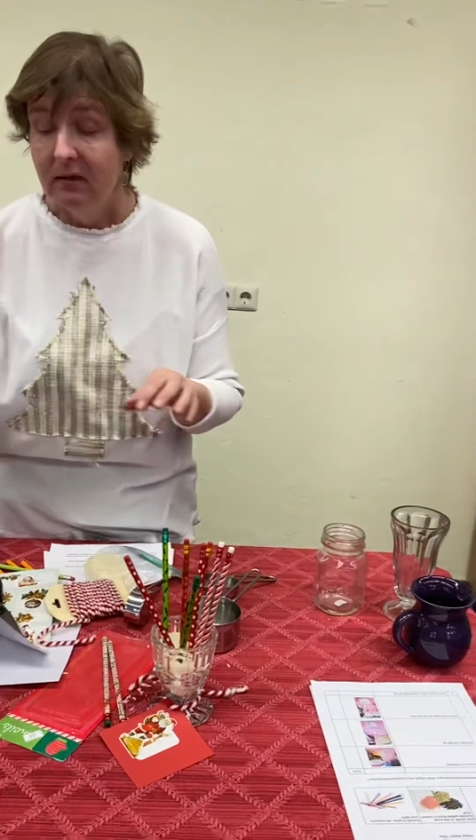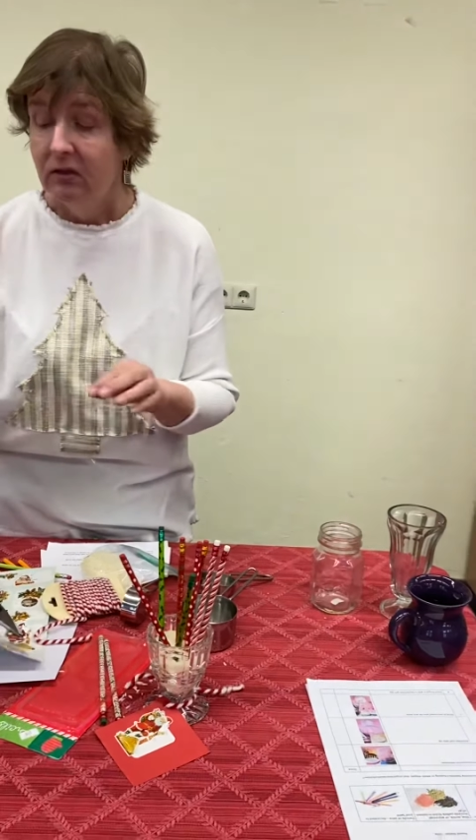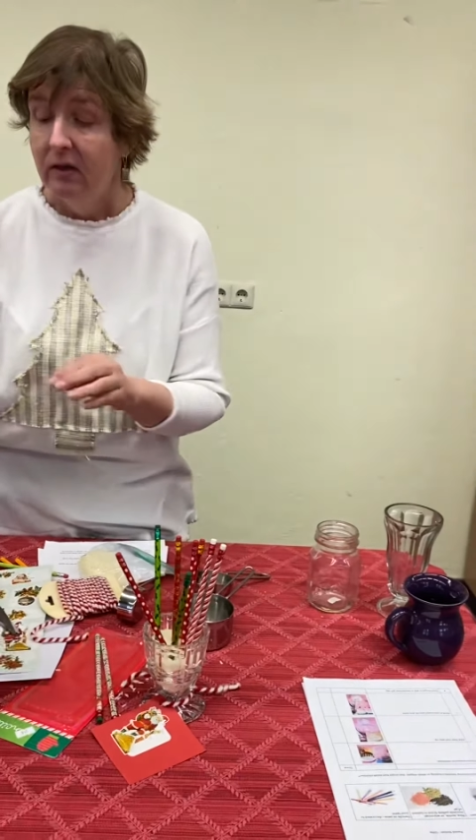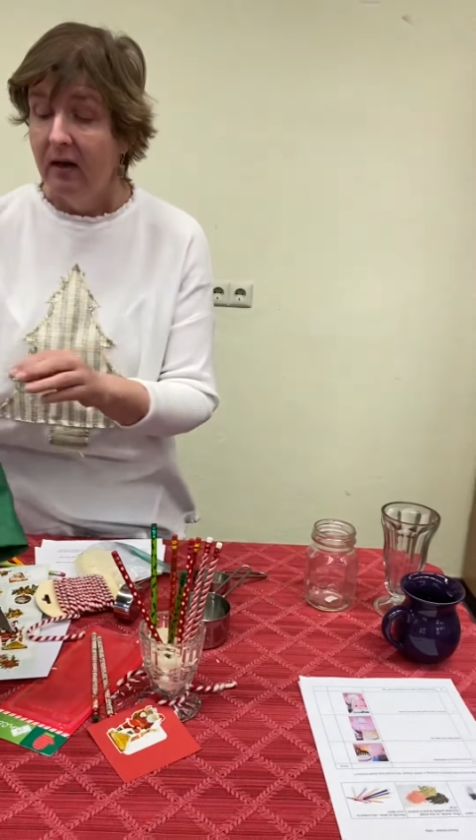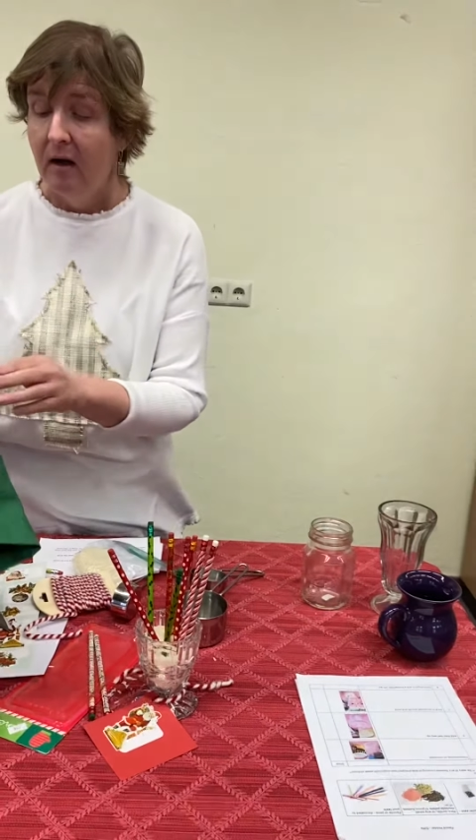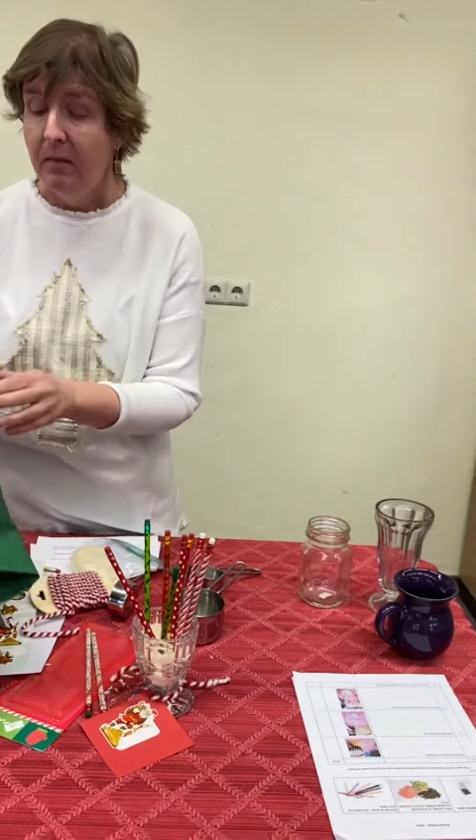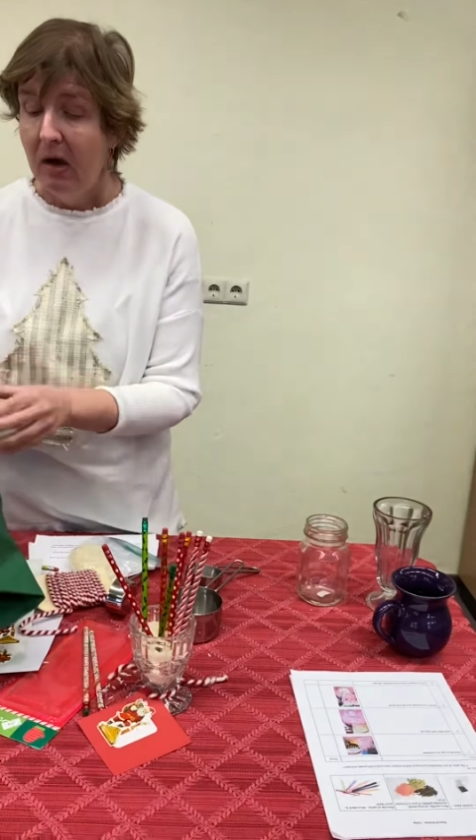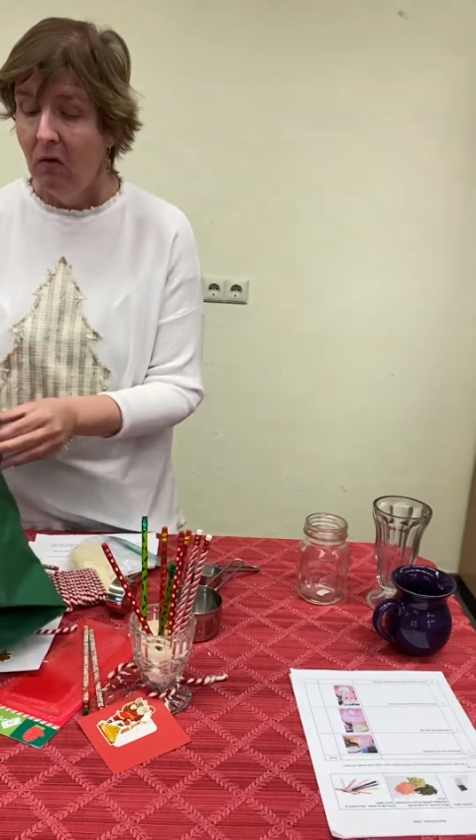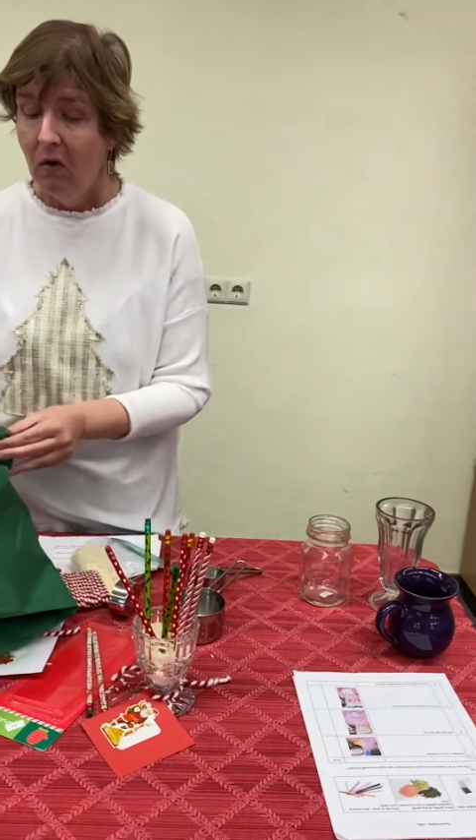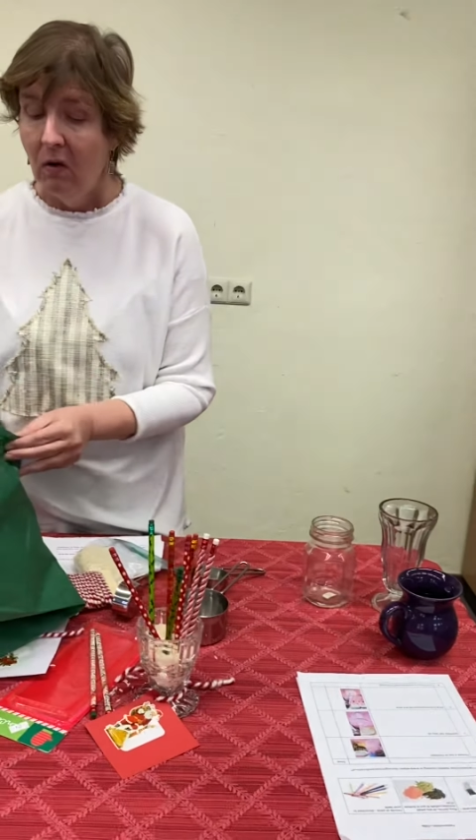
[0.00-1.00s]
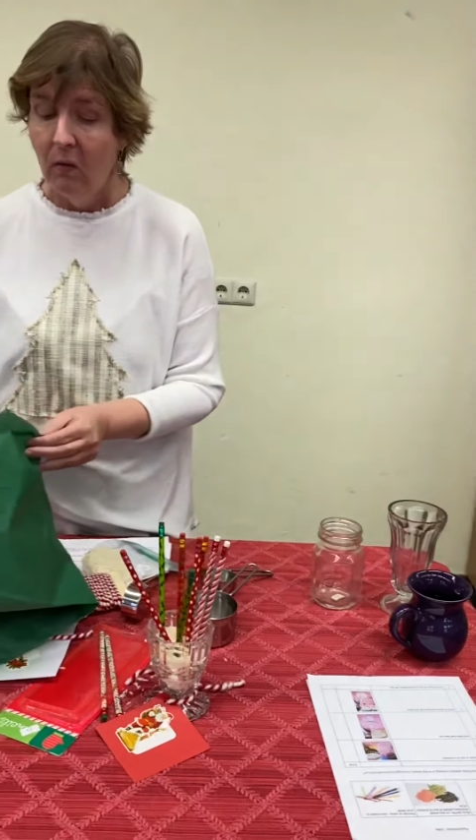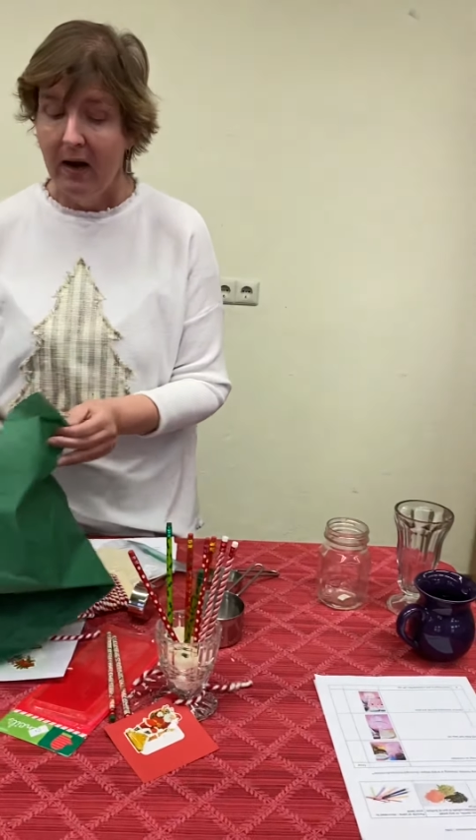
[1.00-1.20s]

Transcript: is gonna come out, what